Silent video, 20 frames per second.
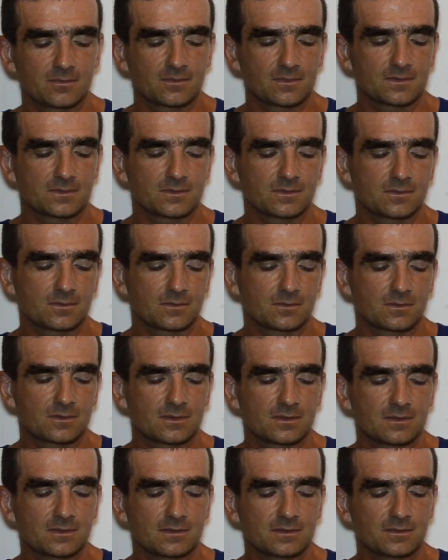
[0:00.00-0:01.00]

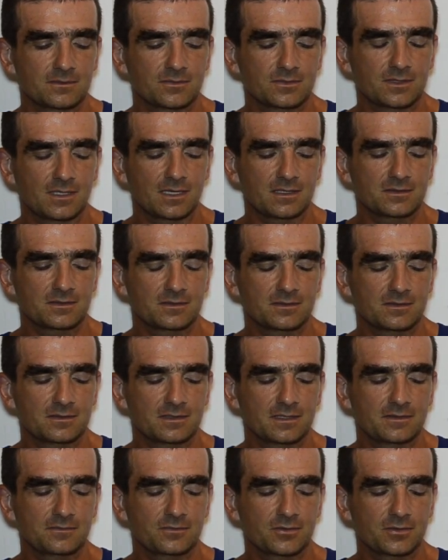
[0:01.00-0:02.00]
So it was hard
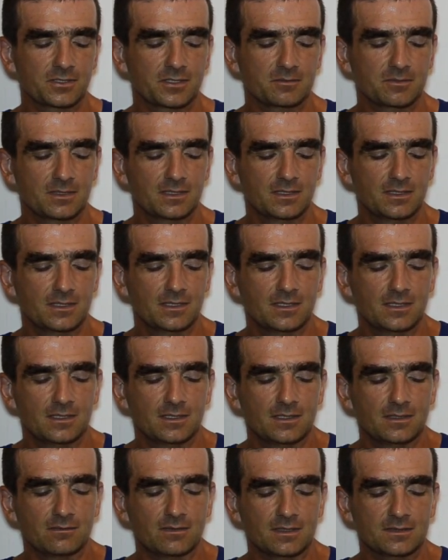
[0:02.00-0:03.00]
day for him.
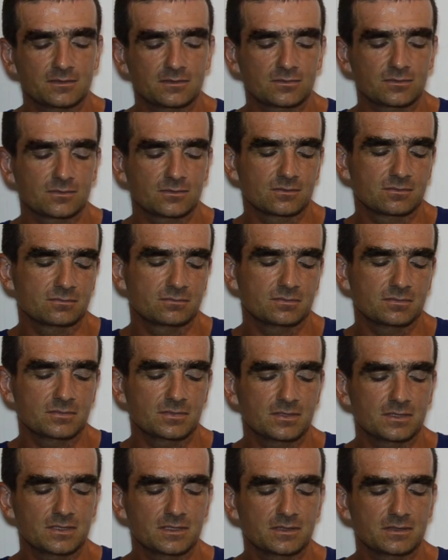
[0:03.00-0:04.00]
Vasu,
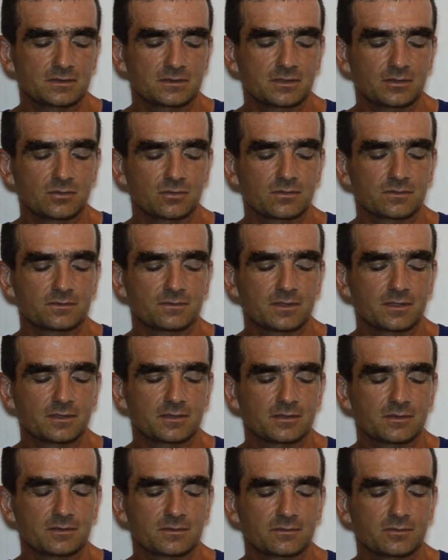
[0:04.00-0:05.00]
he still looks
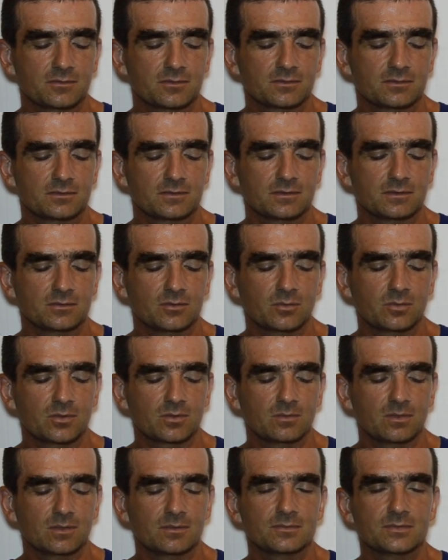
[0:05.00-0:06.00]
very good, no
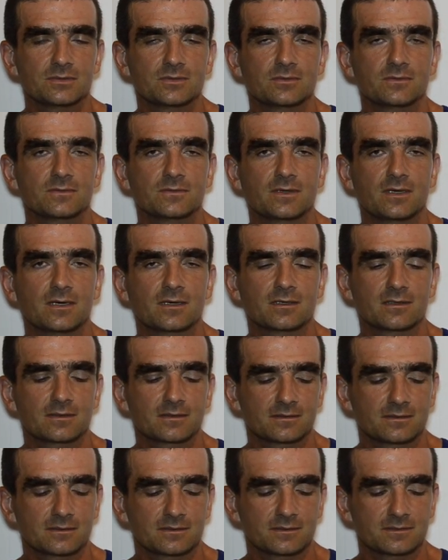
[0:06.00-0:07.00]
problem so
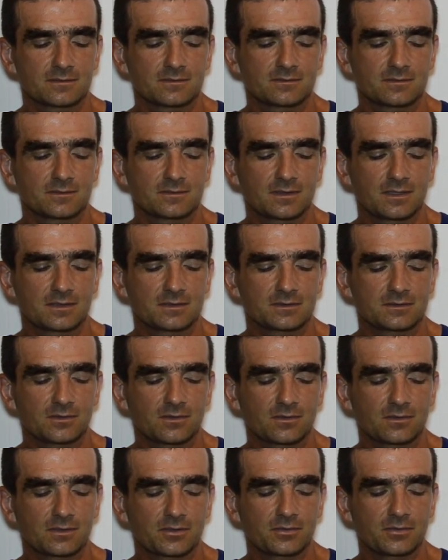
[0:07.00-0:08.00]
far. He's very
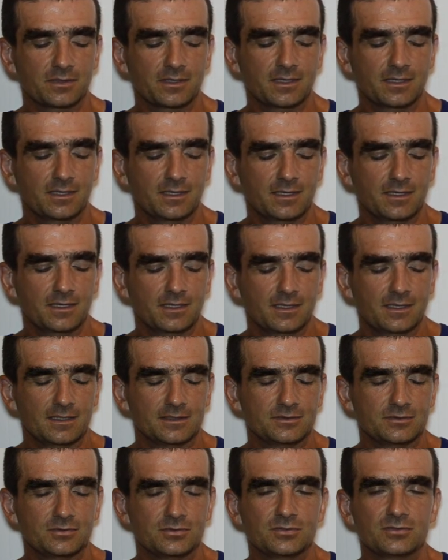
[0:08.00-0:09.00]
strong. Yuri,
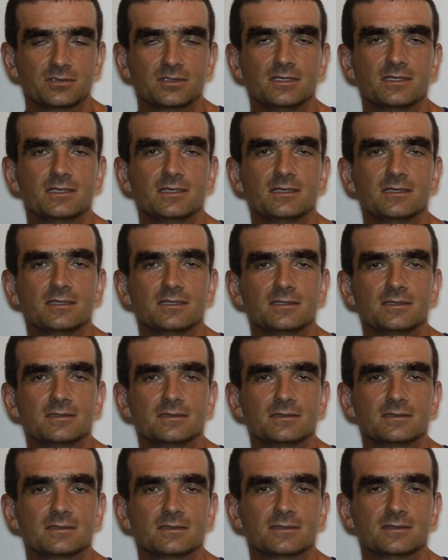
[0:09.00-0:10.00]
as usual,
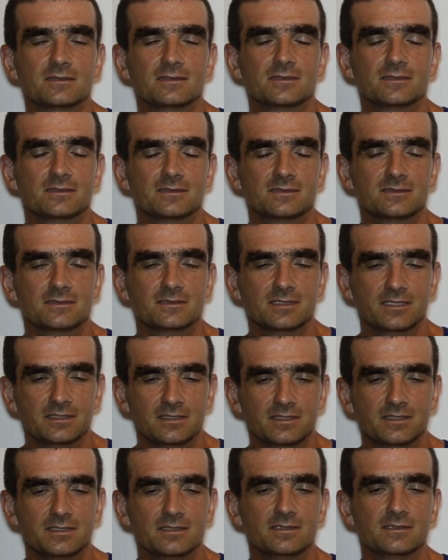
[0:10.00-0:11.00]
he's
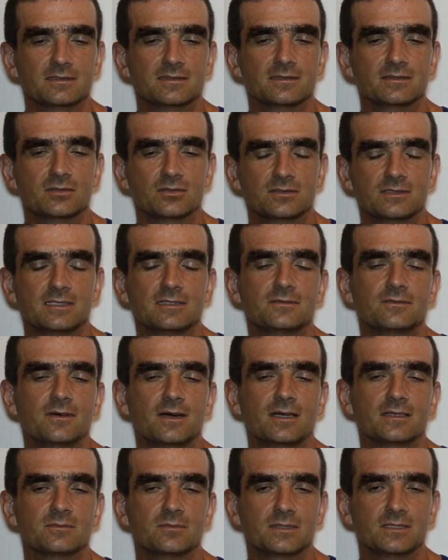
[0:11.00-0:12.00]
steady, not that
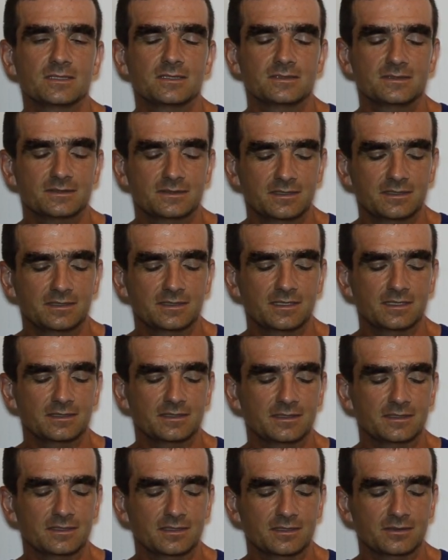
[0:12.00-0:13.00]
fast, but he's steady and
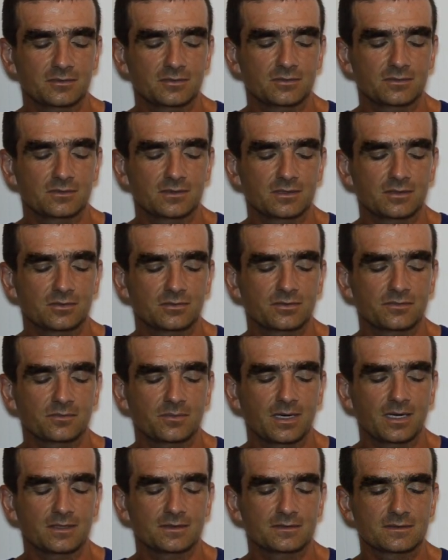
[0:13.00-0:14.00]
he can do a lot of
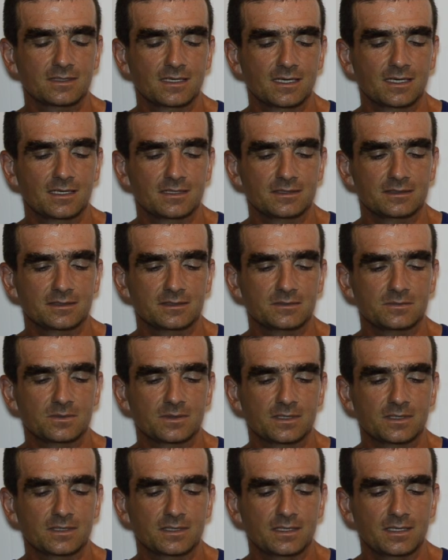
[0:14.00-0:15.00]
miles this
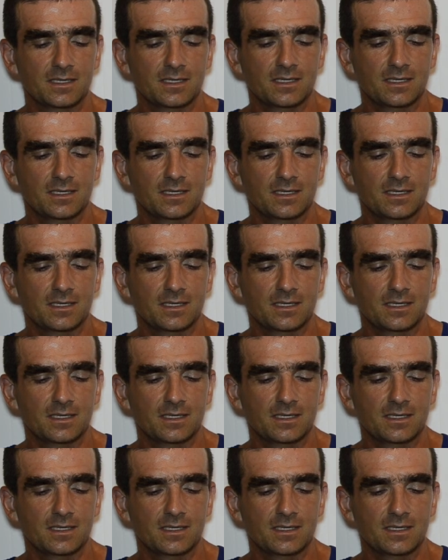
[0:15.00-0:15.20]
way.